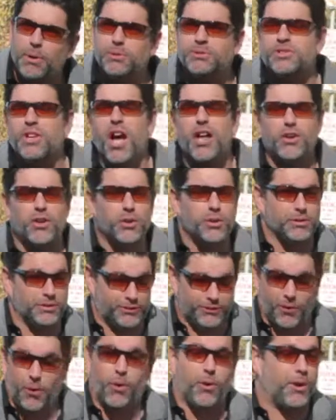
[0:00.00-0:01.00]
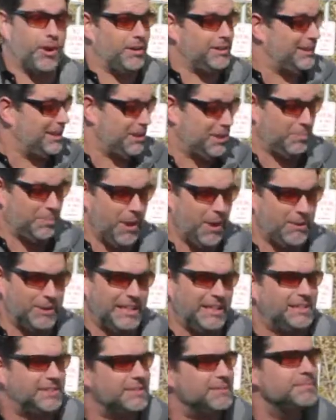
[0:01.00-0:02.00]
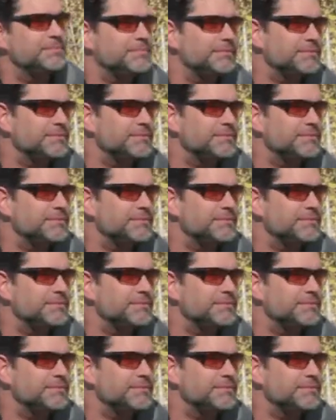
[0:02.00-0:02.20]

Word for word: boots on who's for little ponies.